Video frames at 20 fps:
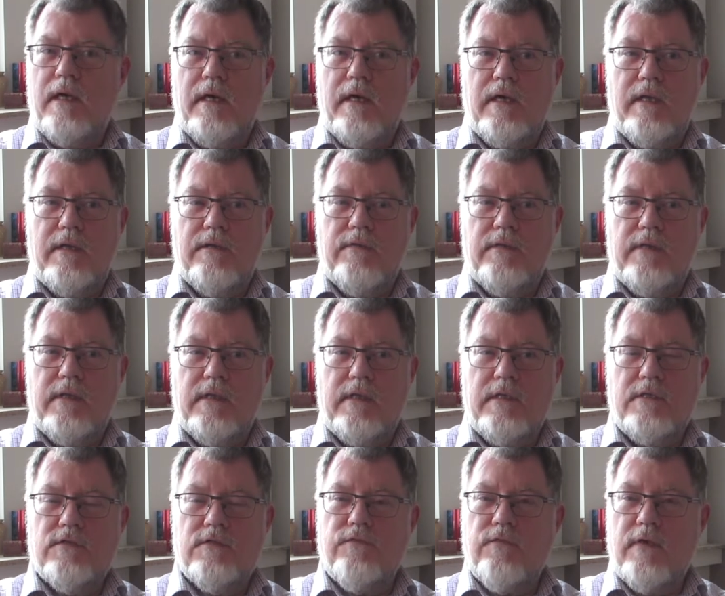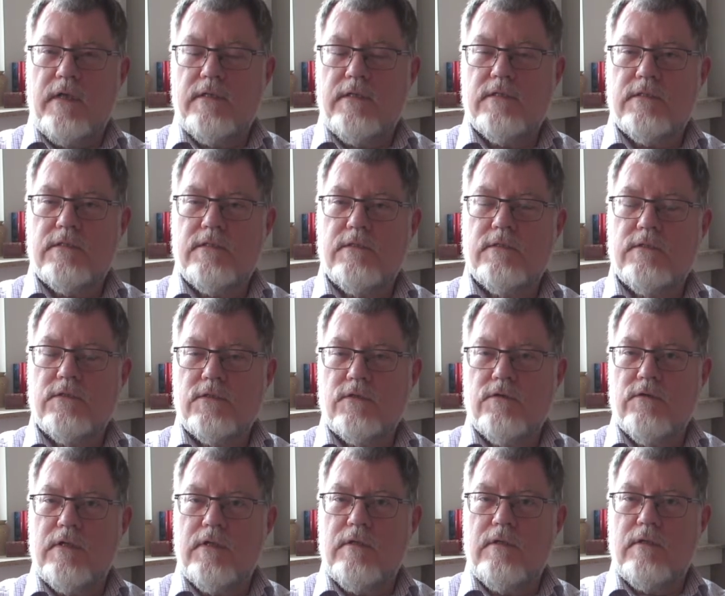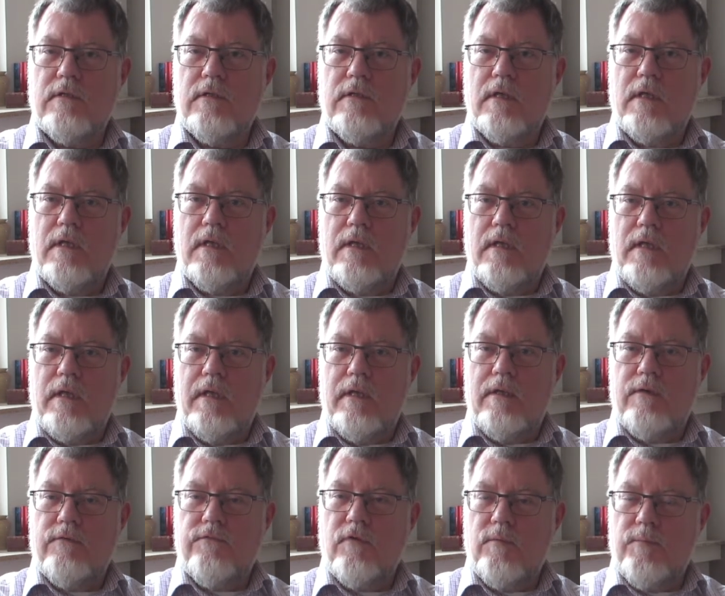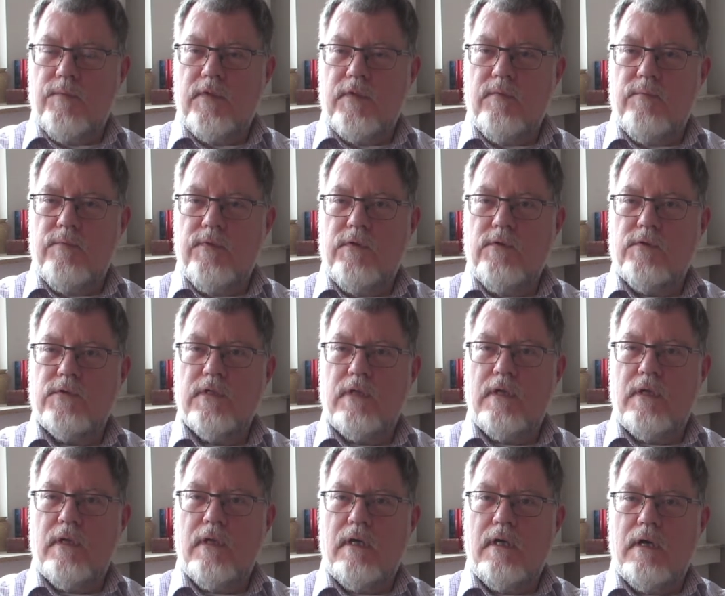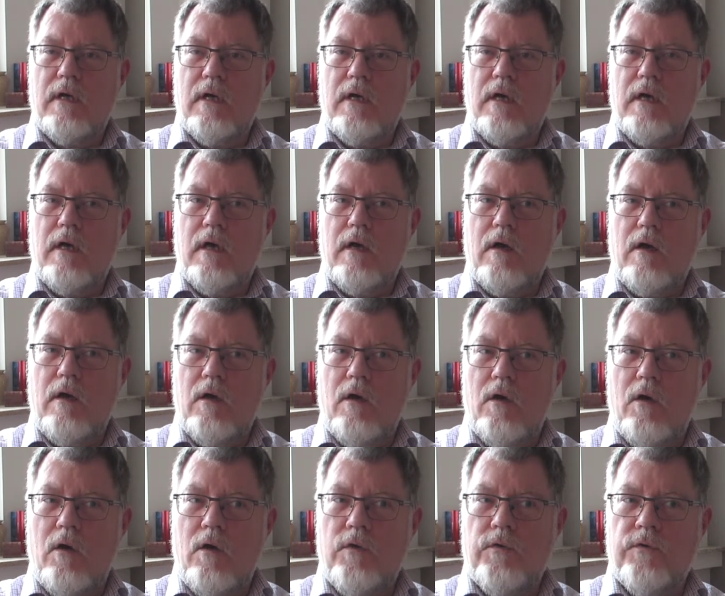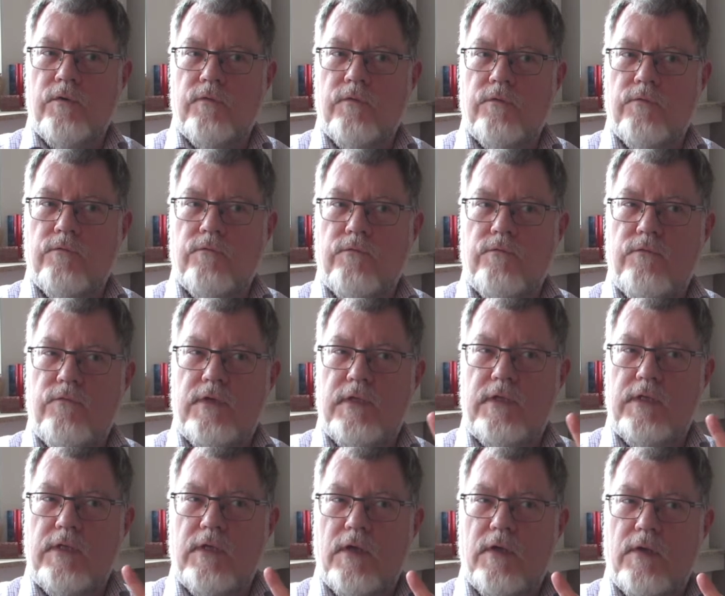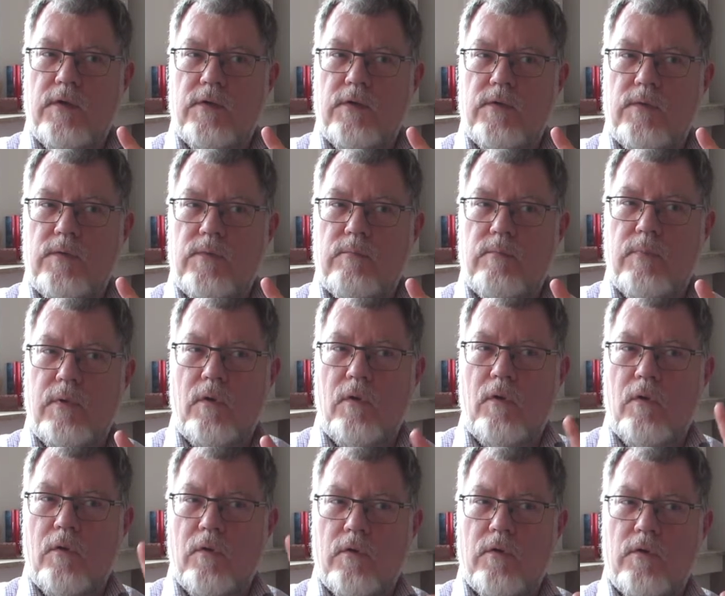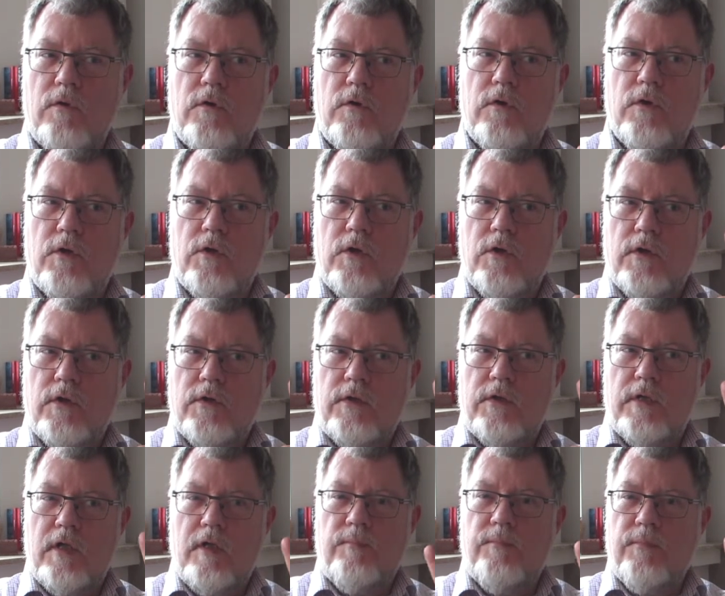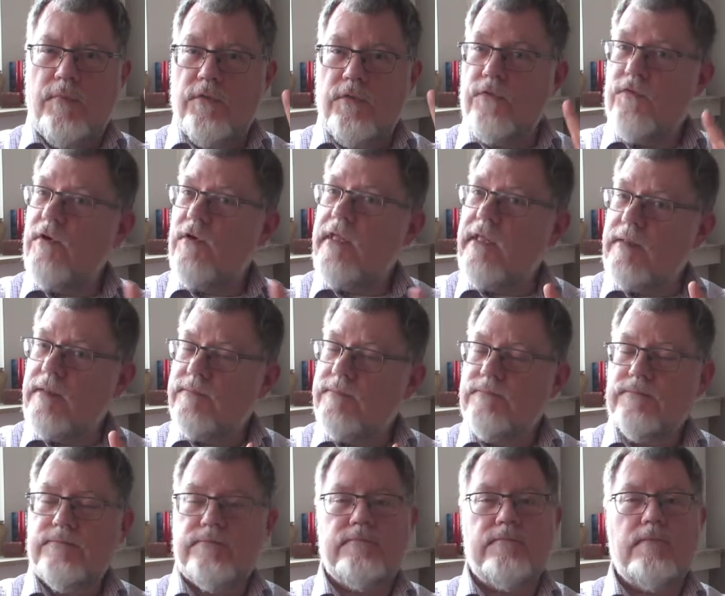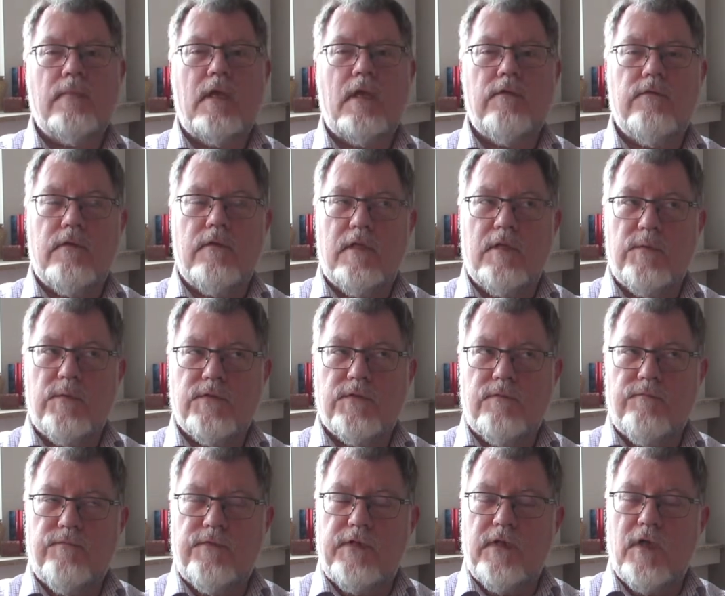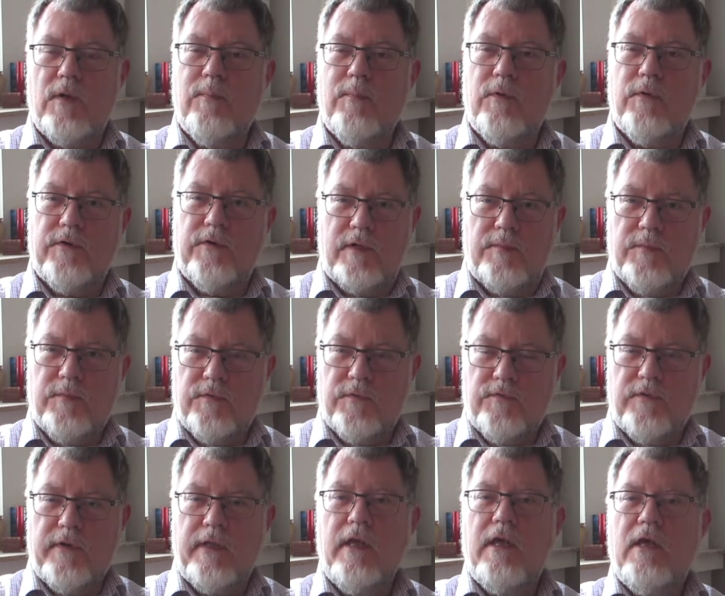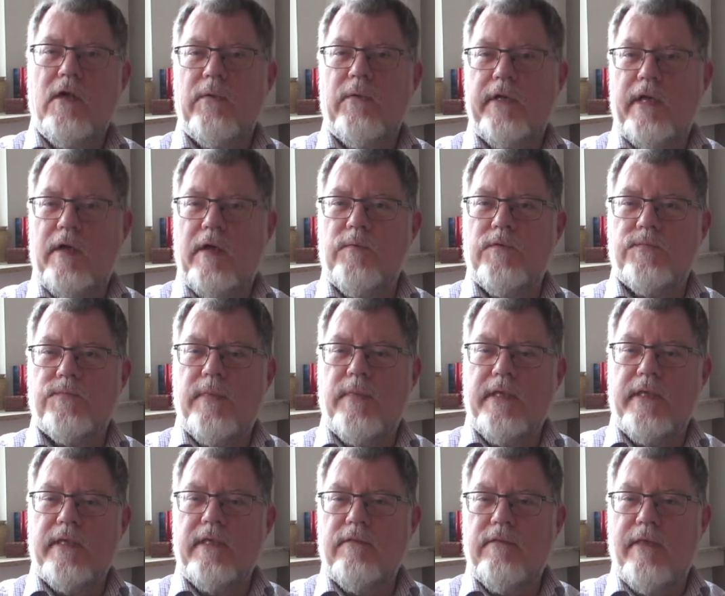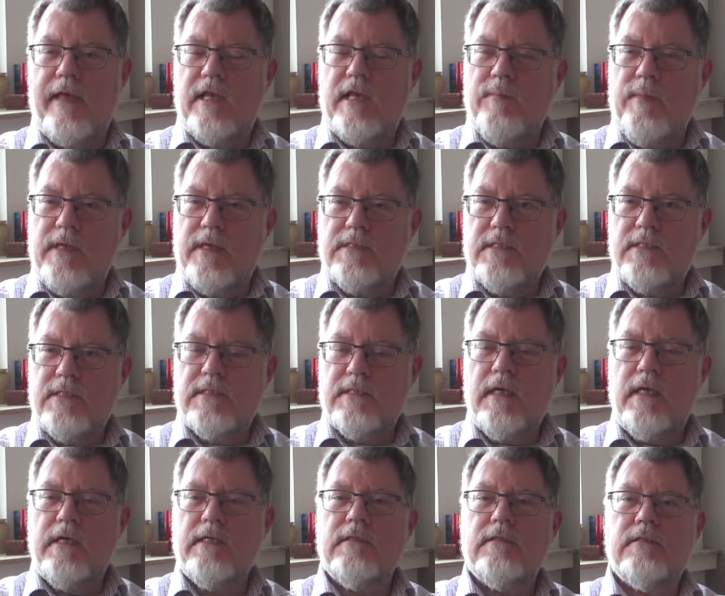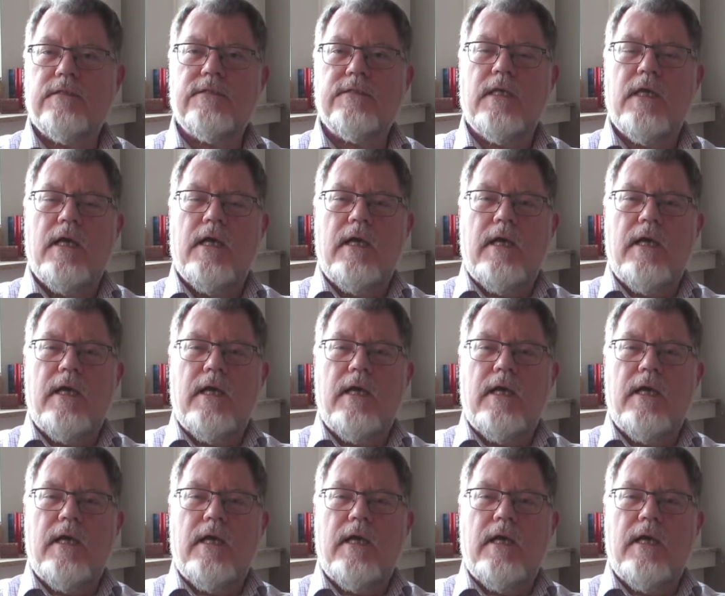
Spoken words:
interface screen from the computer on video blog number 3. I think it was on video blog number 3 when I was making the animated titles.